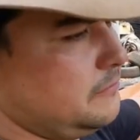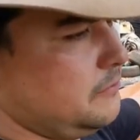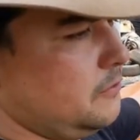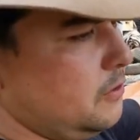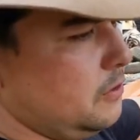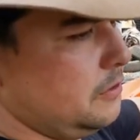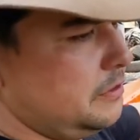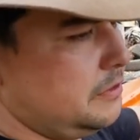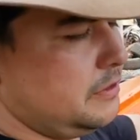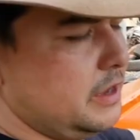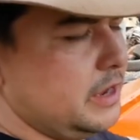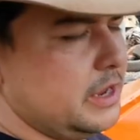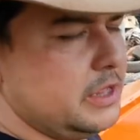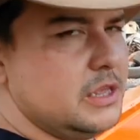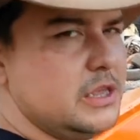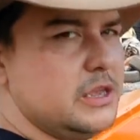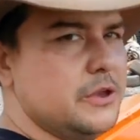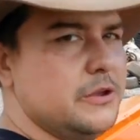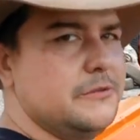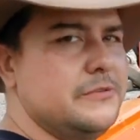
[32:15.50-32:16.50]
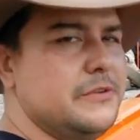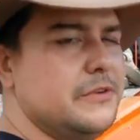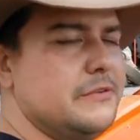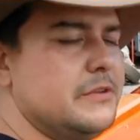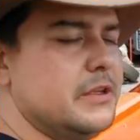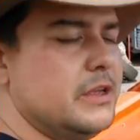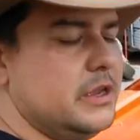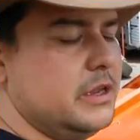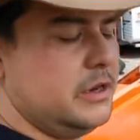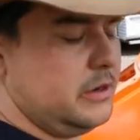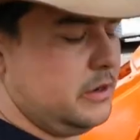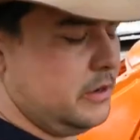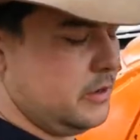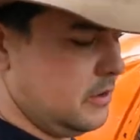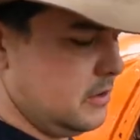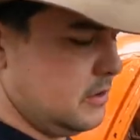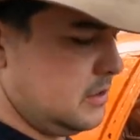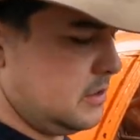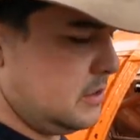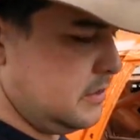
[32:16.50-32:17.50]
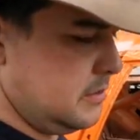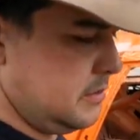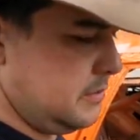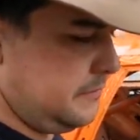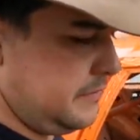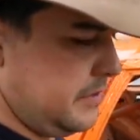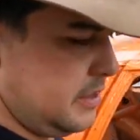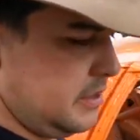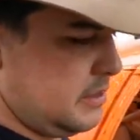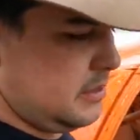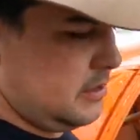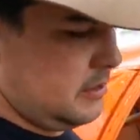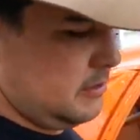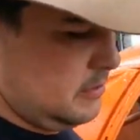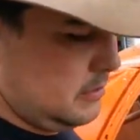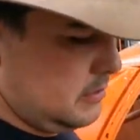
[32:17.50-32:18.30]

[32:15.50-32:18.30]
4th, and the Ute 15 got 5th